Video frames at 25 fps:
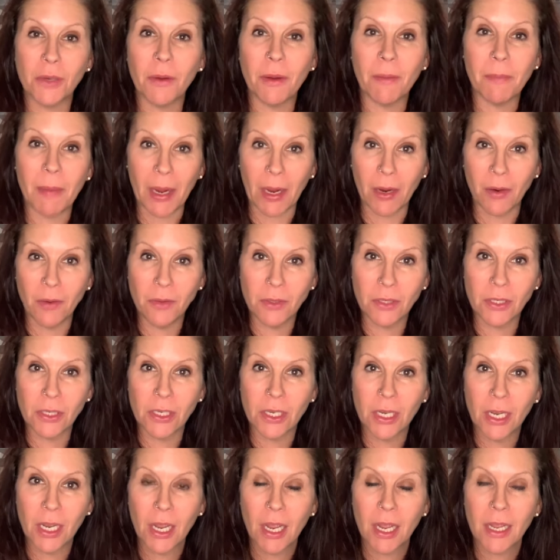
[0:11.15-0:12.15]
about
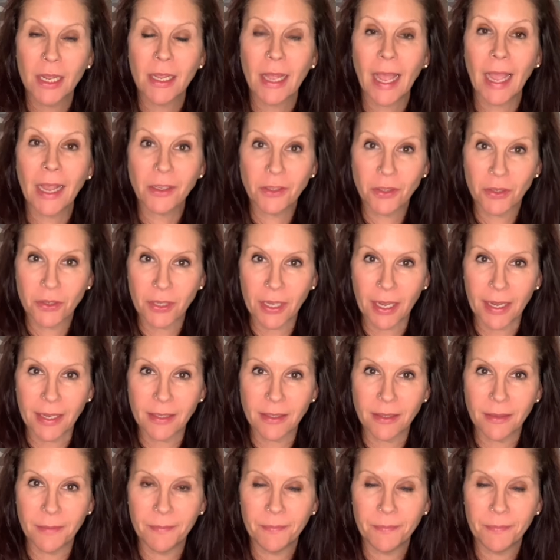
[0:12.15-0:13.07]
exercise.